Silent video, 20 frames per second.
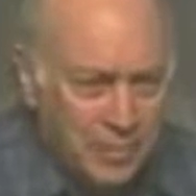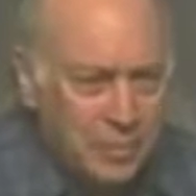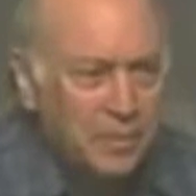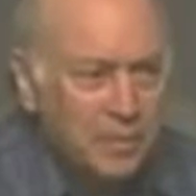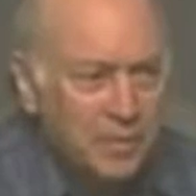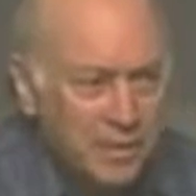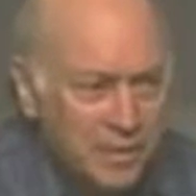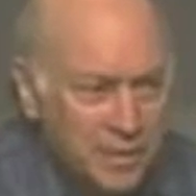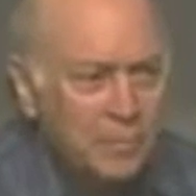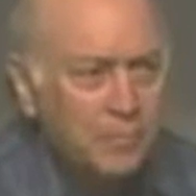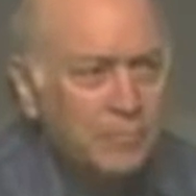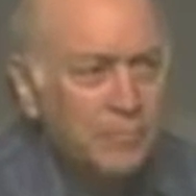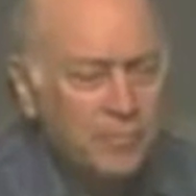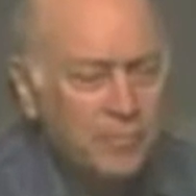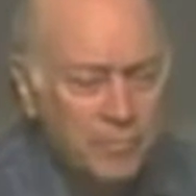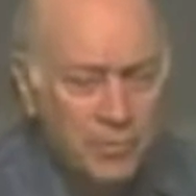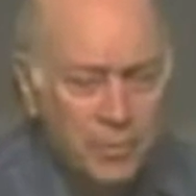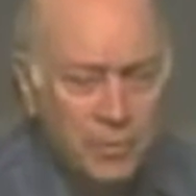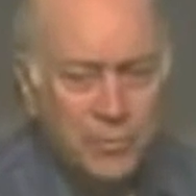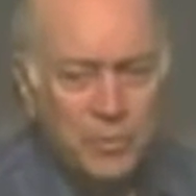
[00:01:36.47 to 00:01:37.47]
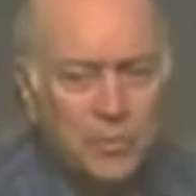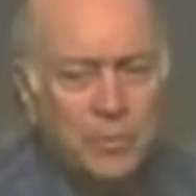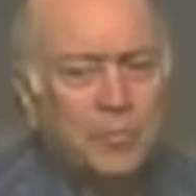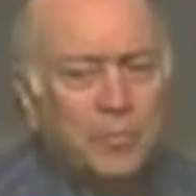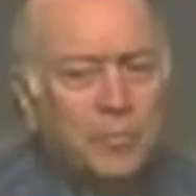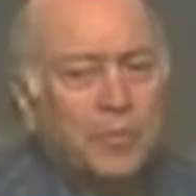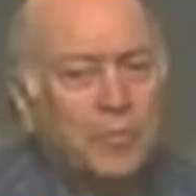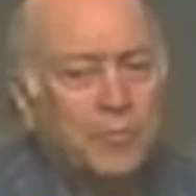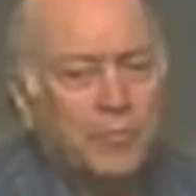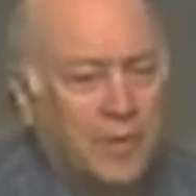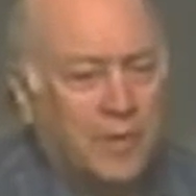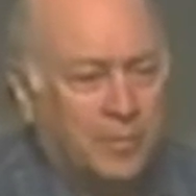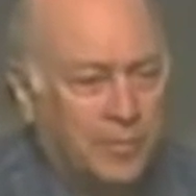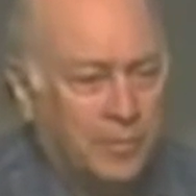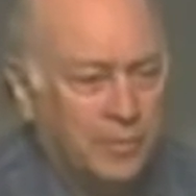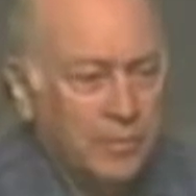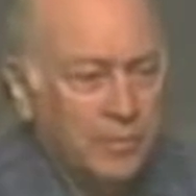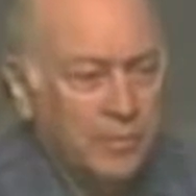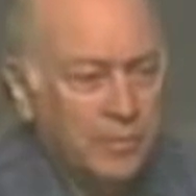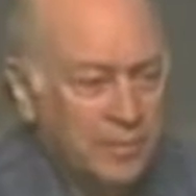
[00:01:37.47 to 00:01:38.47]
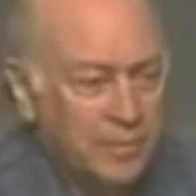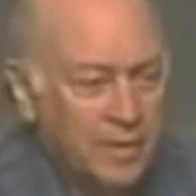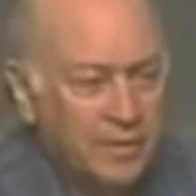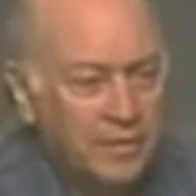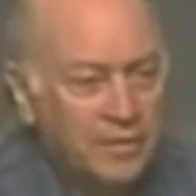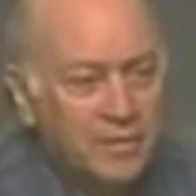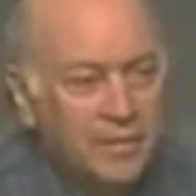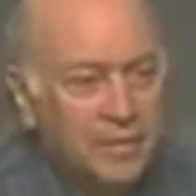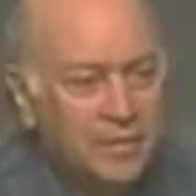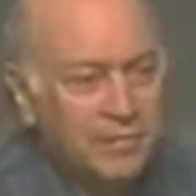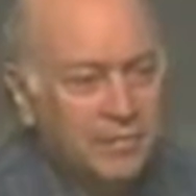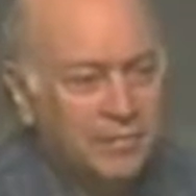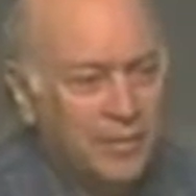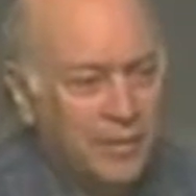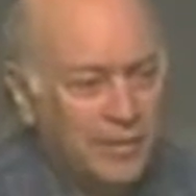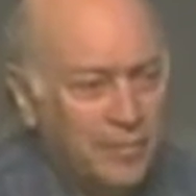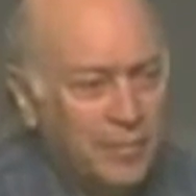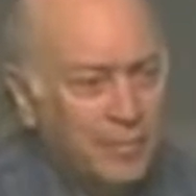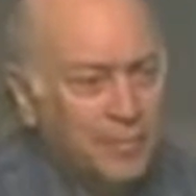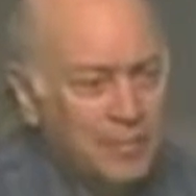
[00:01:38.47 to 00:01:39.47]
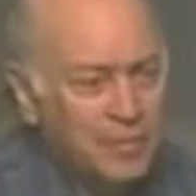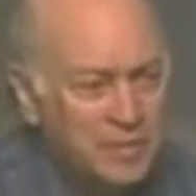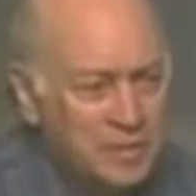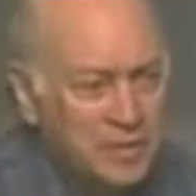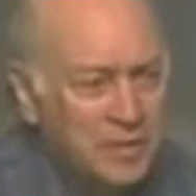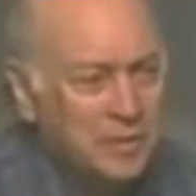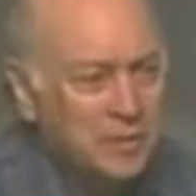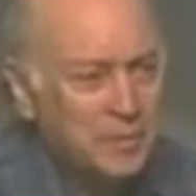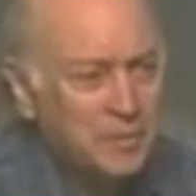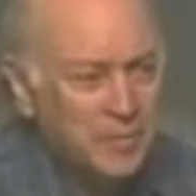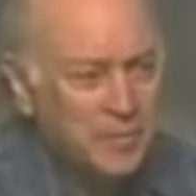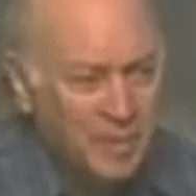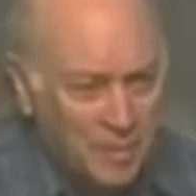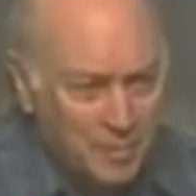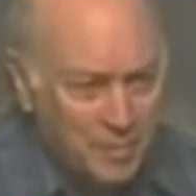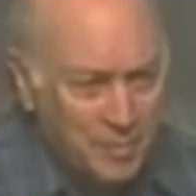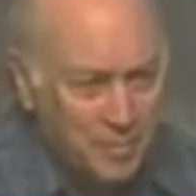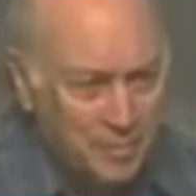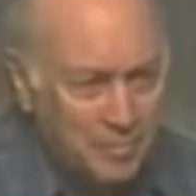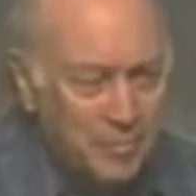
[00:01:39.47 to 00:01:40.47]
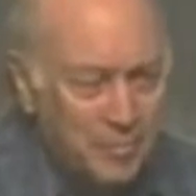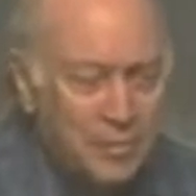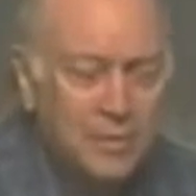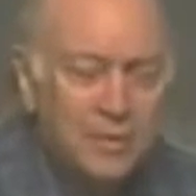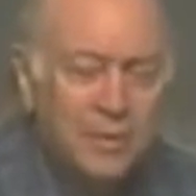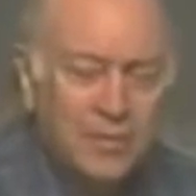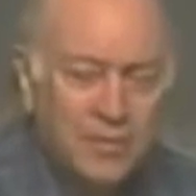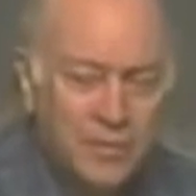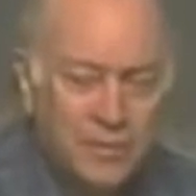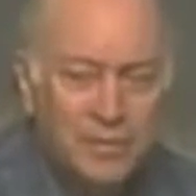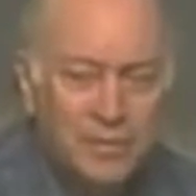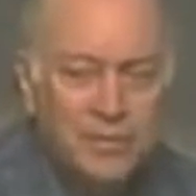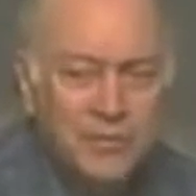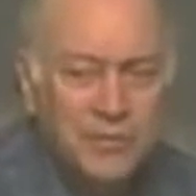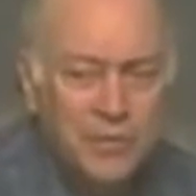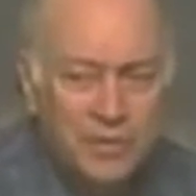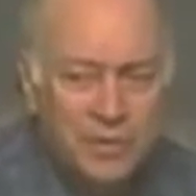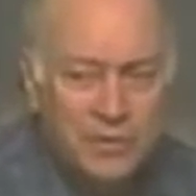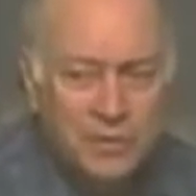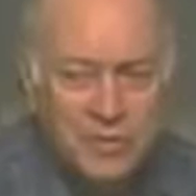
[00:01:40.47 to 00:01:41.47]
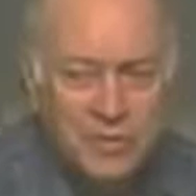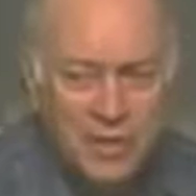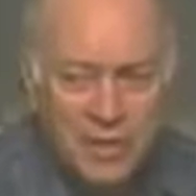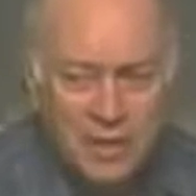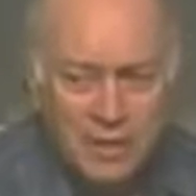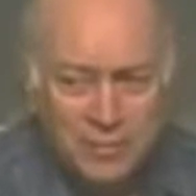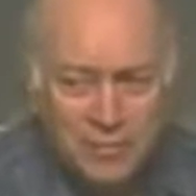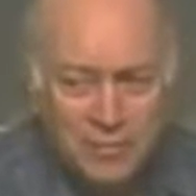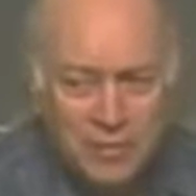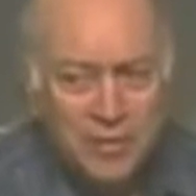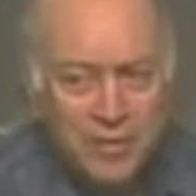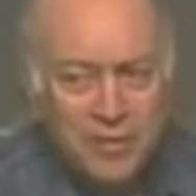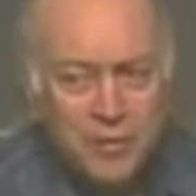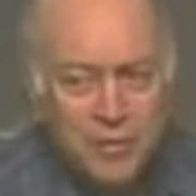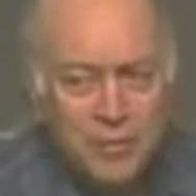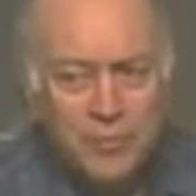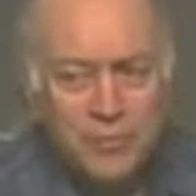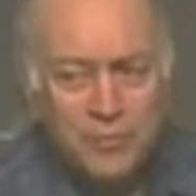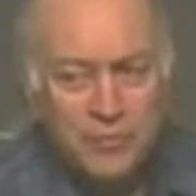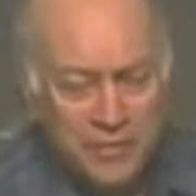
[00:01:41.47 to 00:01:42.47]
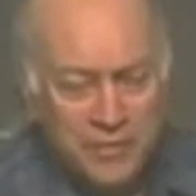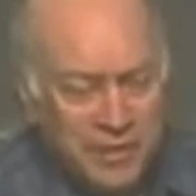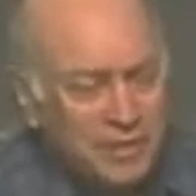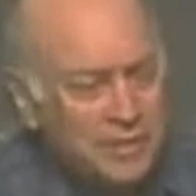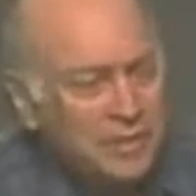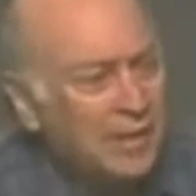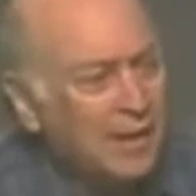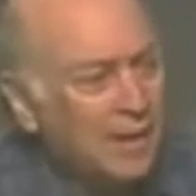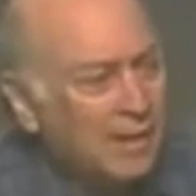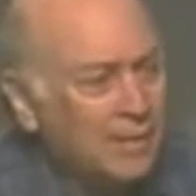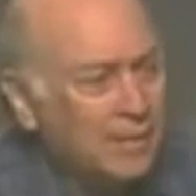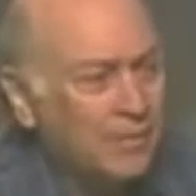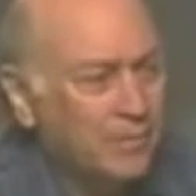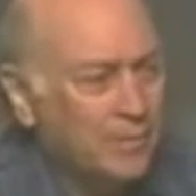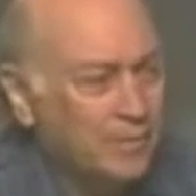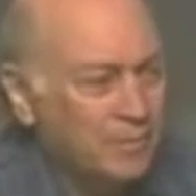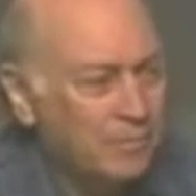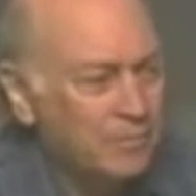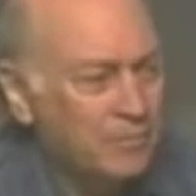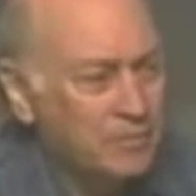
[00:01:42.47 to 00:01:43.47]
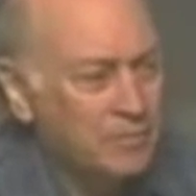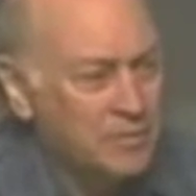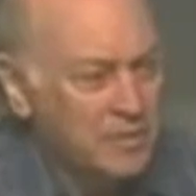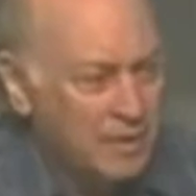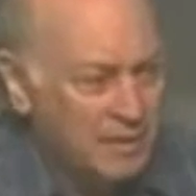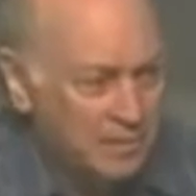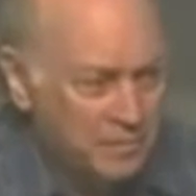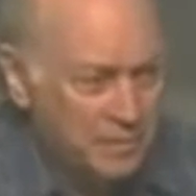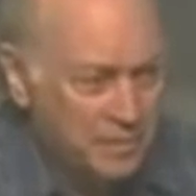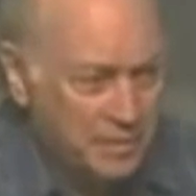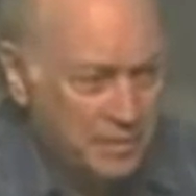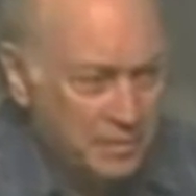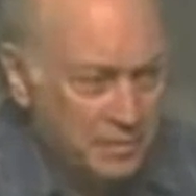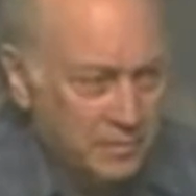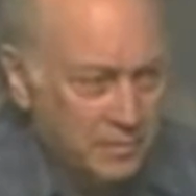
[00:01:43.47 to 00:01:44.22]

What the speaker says: They come from you, the programmer, right? For every particular problem that you're trying to solve, you invent an algorithm for solving it.